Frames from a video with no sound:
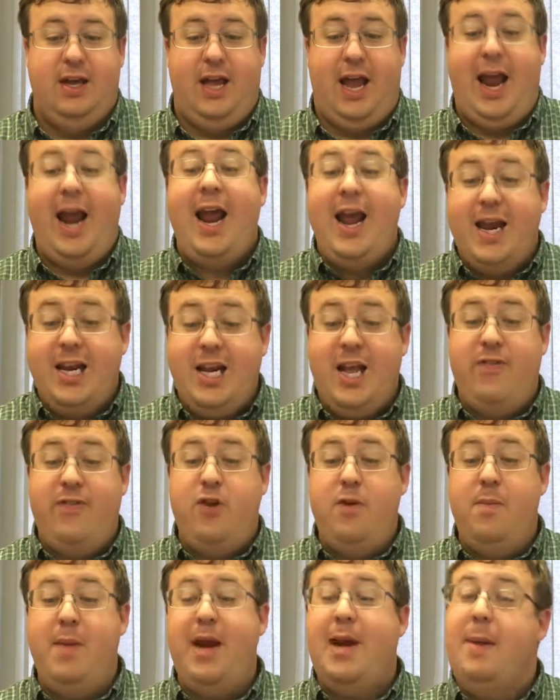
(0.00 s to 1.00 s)
And if
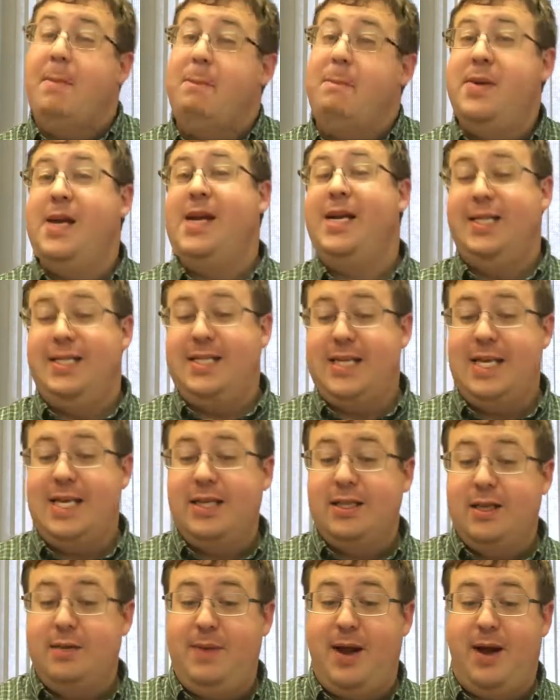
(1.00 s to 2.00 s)
you made a big
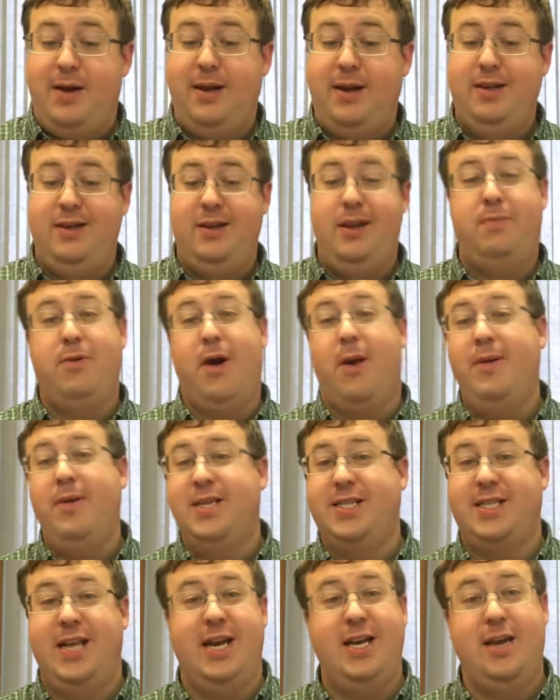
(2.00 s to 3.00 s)
deal about it, you'd probably
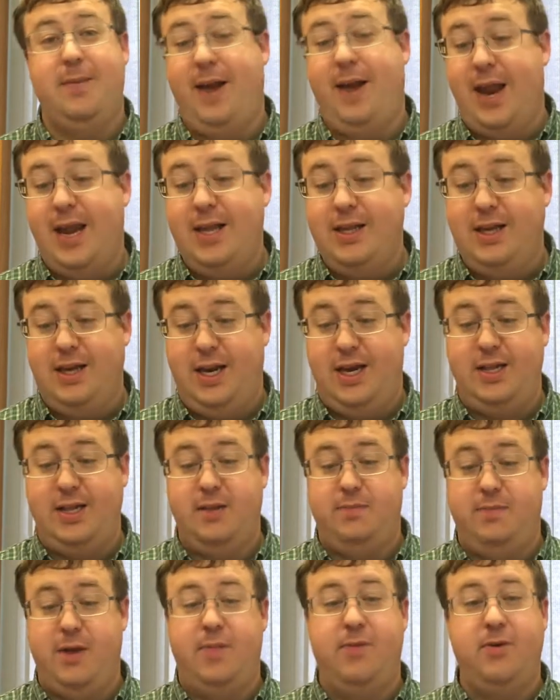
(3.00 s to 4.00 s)
just end up alienating
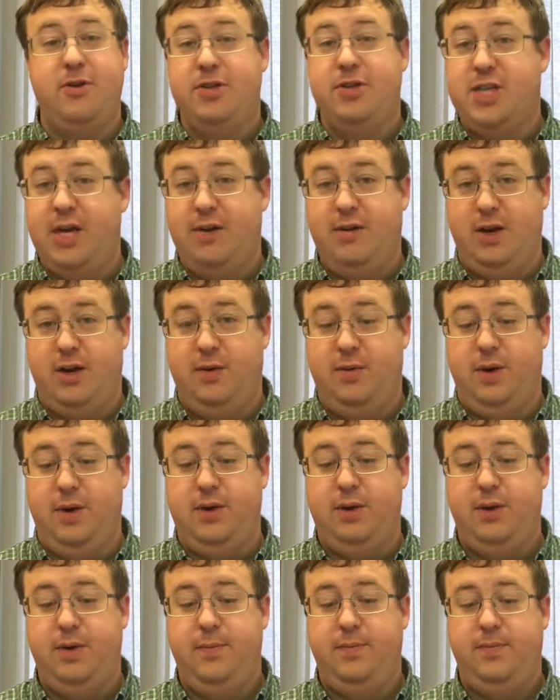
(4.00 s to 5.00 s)
the people you're sharing it
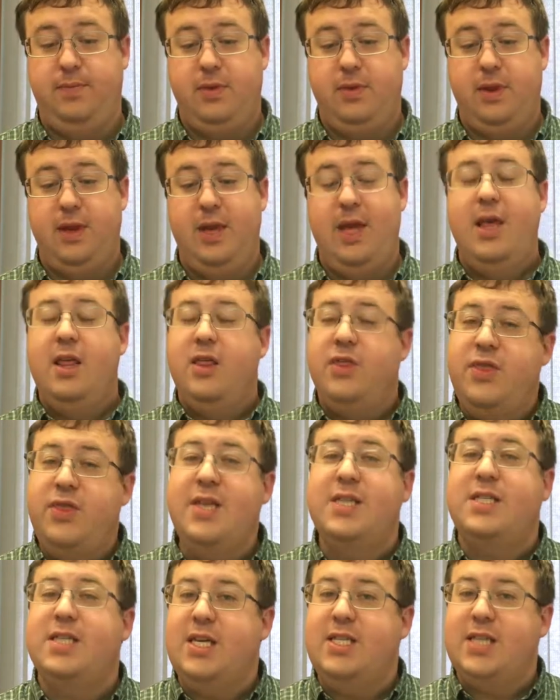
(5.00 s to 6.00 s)
with.
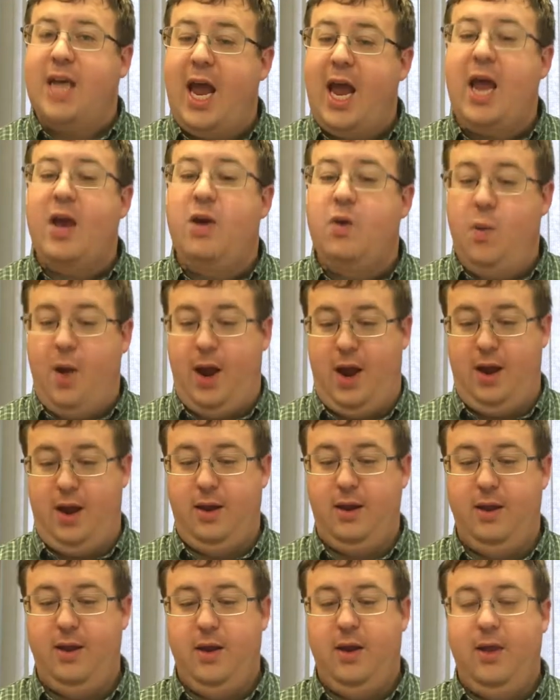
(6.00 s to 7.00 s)
This is a
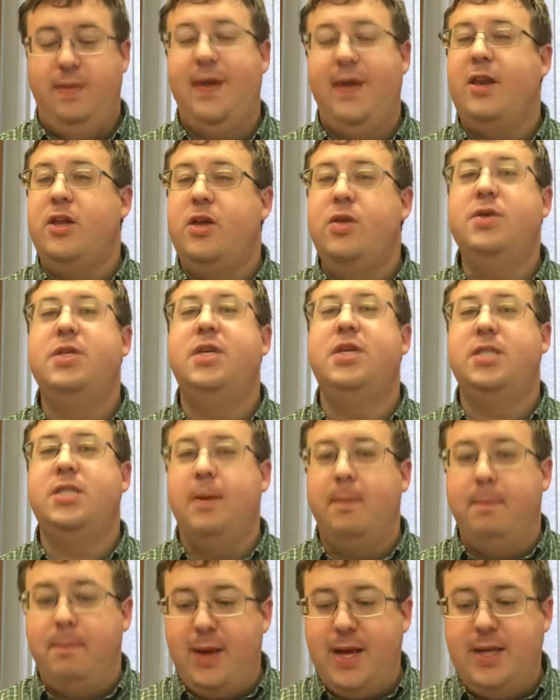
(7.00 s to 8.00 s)
way that using
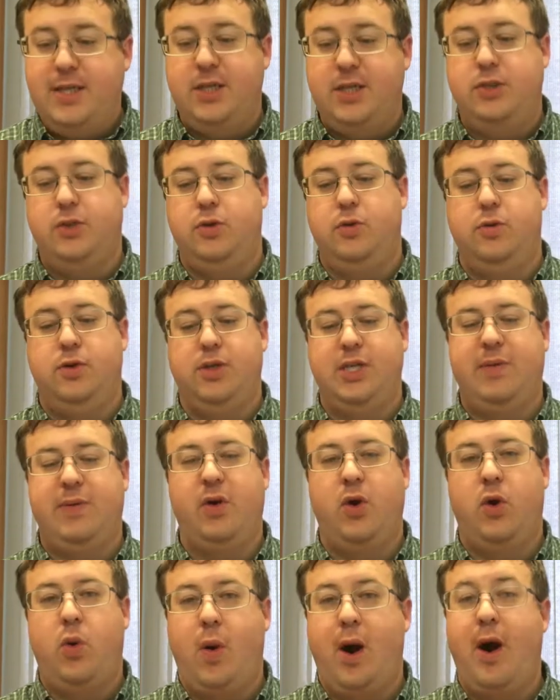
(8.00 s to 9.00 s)
some basic tools that
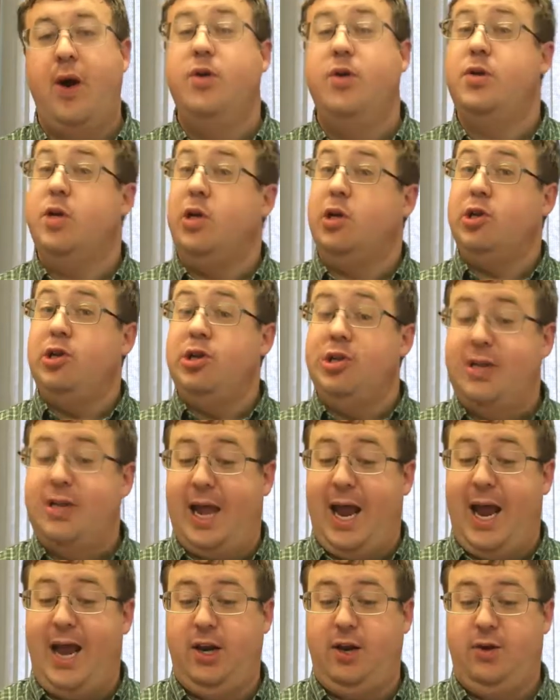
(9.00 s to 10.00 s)
require you to look
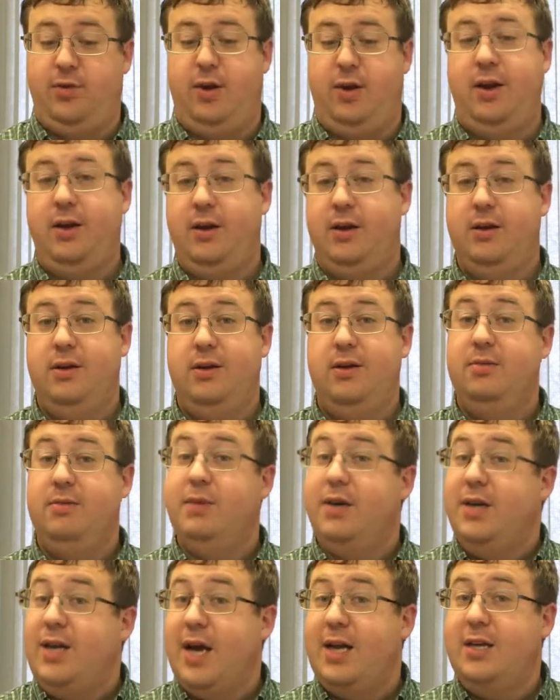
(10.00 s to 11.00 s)
at Greek,
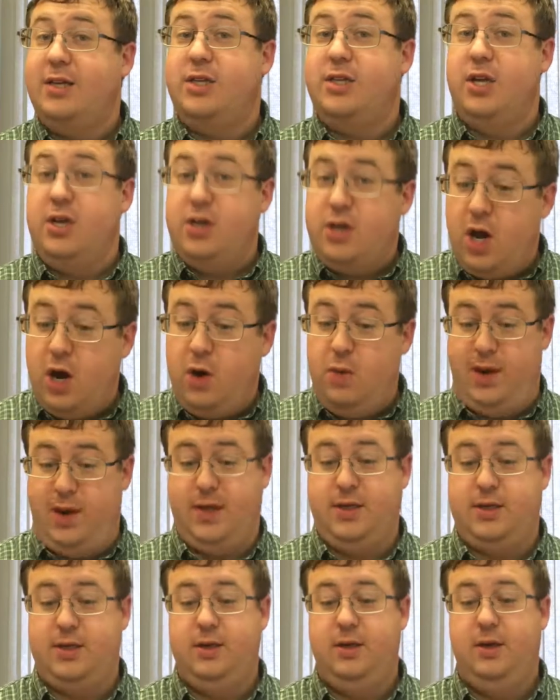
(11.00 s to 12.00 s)
but not to know
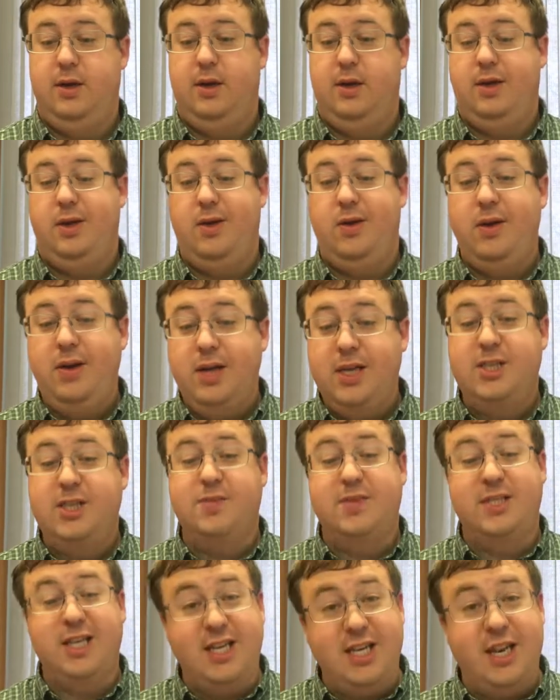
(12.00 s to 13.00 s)
it, you can get
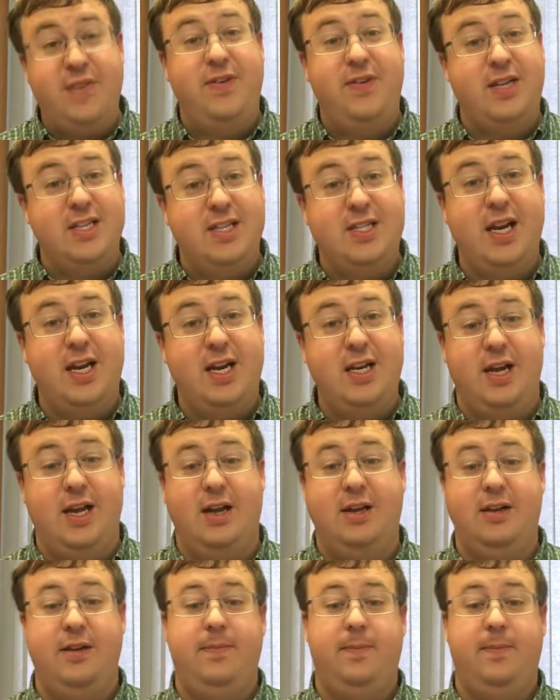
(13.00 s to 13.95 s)
some significant study done.